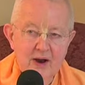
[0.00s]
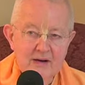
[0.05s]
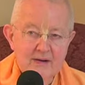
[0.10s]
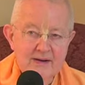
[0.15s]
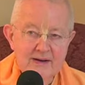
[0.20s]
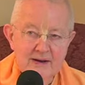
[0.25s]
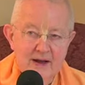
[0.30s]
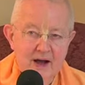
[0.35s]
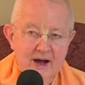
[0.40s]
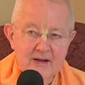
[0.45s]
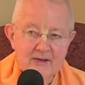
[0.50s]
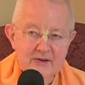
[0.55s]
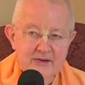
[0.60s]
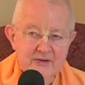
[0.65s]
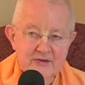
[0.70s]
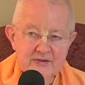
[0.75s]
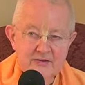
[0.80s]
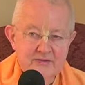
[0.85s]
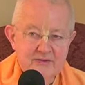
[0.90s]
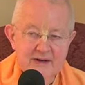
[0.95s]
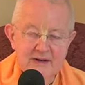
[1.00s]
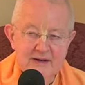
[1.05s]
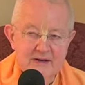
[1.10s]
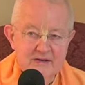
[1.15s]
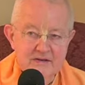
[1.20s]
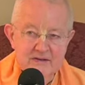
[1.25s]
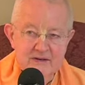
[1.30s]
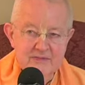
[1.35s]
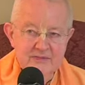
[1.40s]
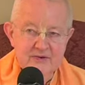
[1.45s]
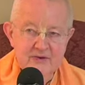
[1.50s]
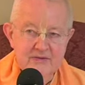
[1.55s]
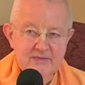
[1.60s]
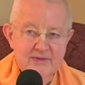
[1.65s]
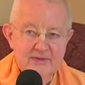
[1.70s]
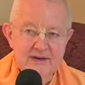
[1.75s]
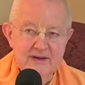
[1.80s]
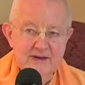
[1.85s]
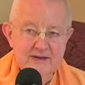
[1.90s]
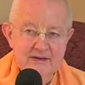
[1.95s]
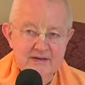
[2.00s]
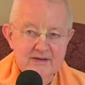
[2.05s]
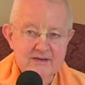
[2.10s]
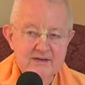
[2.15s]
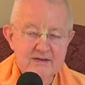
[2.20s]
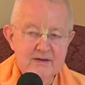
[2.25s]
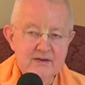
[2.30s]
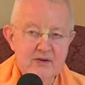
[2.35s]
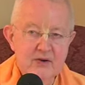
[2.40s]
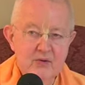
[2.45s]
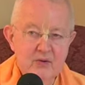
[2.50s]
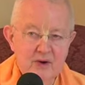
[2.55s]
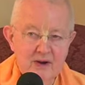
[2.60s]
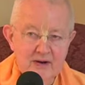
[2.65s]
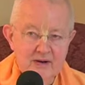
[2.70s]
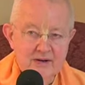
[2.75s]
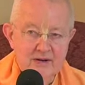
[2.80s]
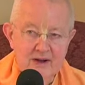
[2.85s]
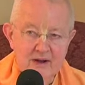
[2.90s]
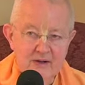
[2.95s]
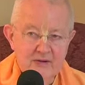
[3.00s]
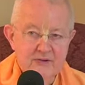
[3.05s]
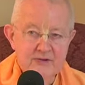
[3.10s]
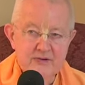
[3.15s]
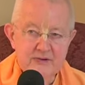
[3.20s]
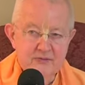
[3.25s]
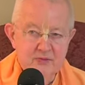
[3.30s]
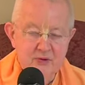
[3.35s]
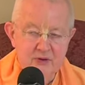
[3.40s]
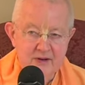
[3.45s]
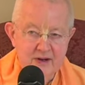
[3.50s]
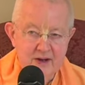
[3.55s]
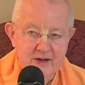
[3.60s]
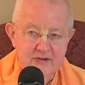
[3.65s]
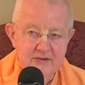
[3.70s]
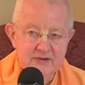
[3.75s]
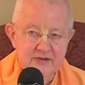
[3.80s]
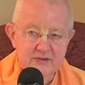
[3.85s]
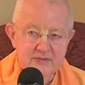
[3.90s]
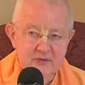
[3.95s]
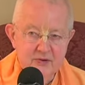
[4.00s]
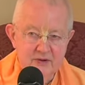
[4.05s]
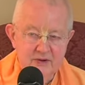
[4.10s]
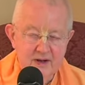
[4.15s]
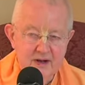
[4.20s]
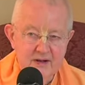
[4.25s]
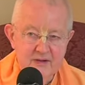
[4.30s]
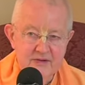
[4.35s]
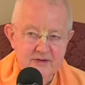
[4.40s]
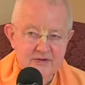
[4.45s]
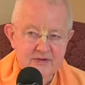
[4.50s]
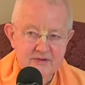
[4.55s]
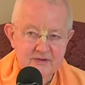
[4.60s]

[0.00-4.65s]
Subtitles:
knowledge. Reading scripture means acquire knowledge and more knowledge and more knowledge.